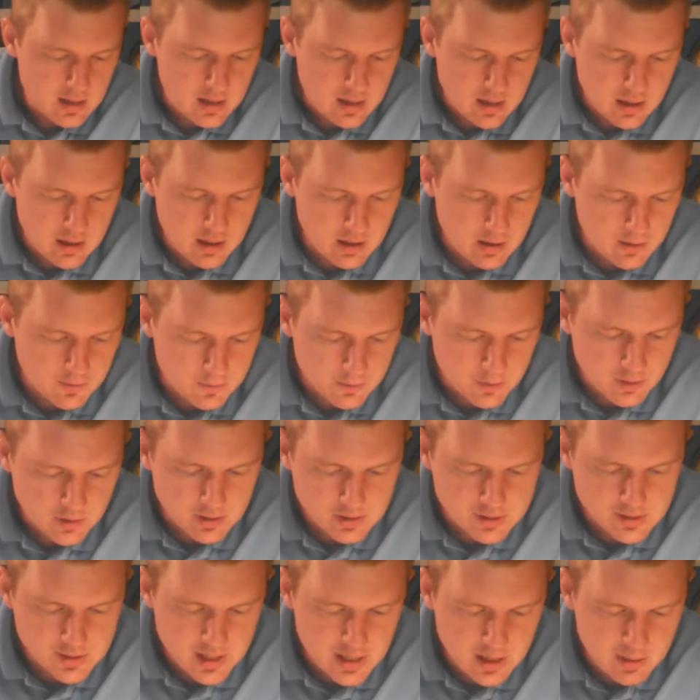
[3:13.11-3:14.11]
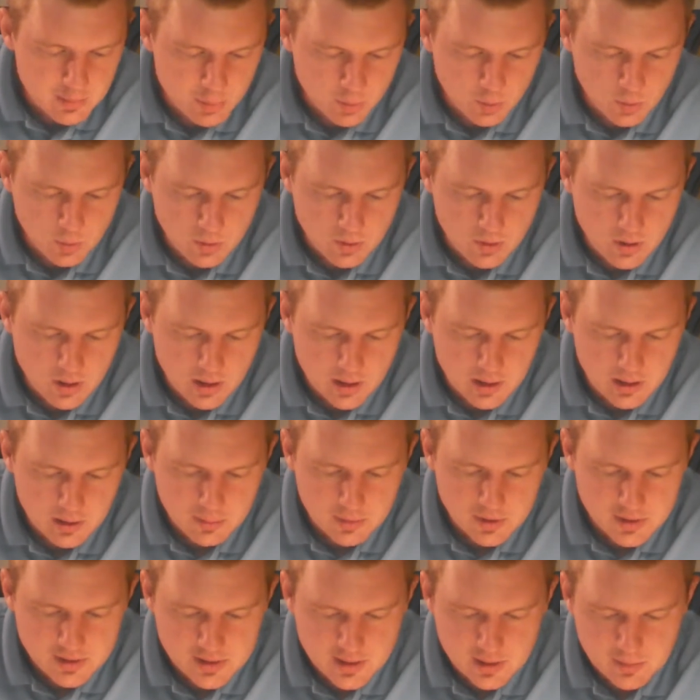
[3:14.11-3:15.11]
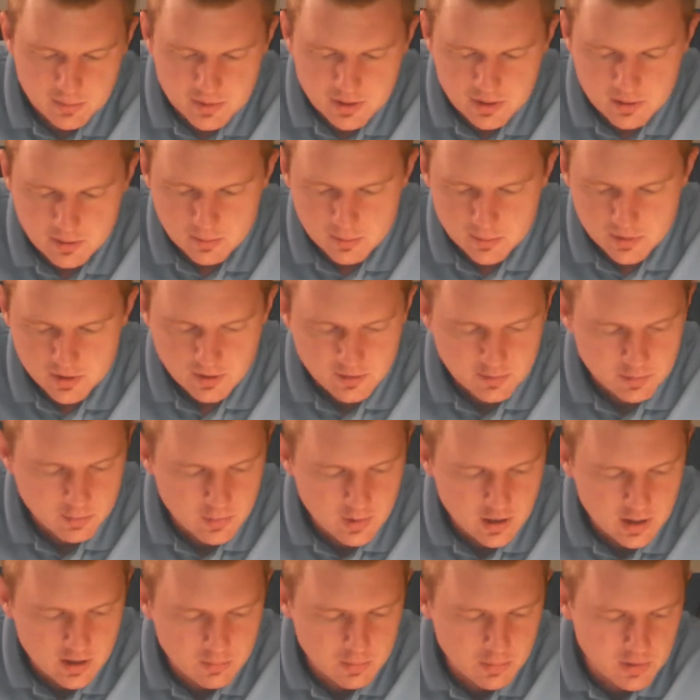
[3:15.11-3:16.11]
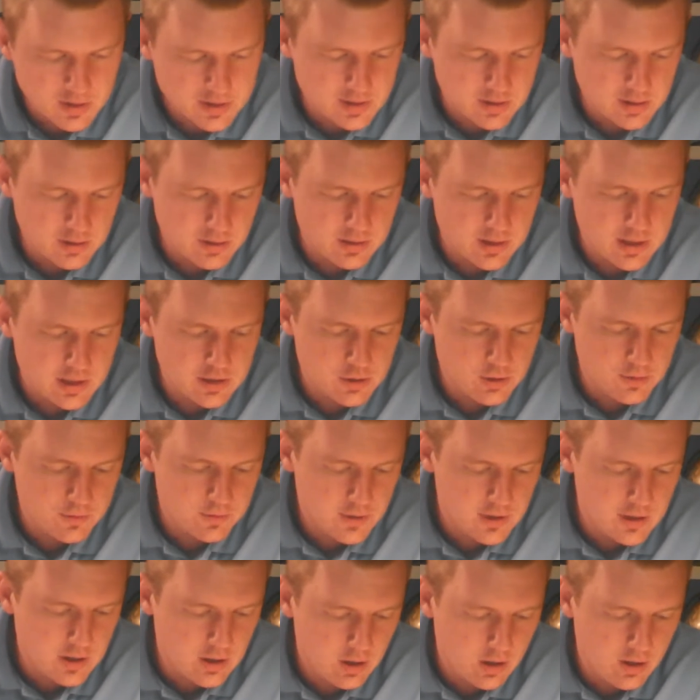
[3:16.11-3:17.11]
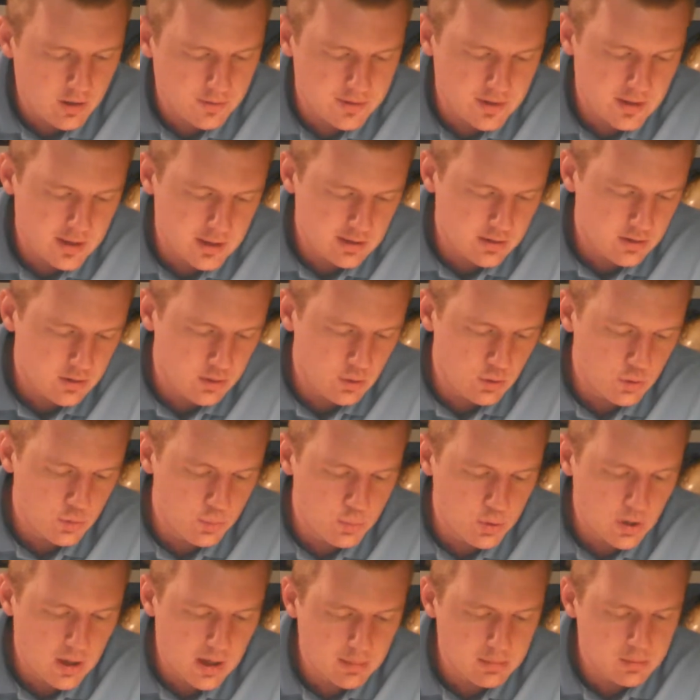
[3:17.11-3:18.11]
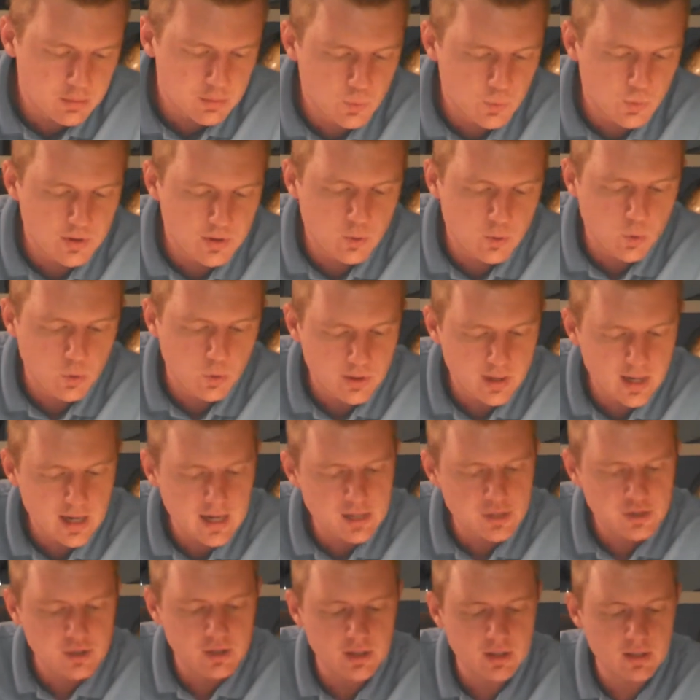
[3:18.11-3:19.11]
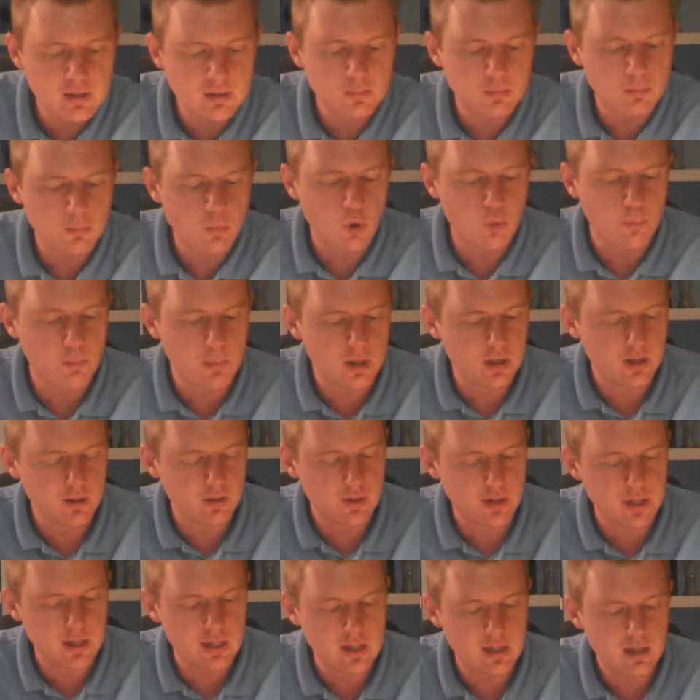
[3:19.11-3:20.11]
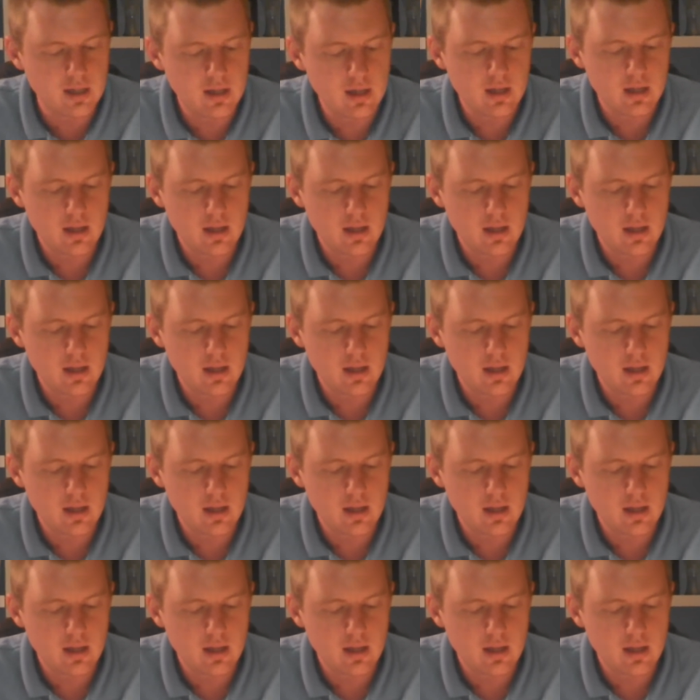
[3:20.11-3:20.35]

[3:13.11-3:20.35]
For example, the symptoms of muscular dystrophy often include problems with coordination, mobility.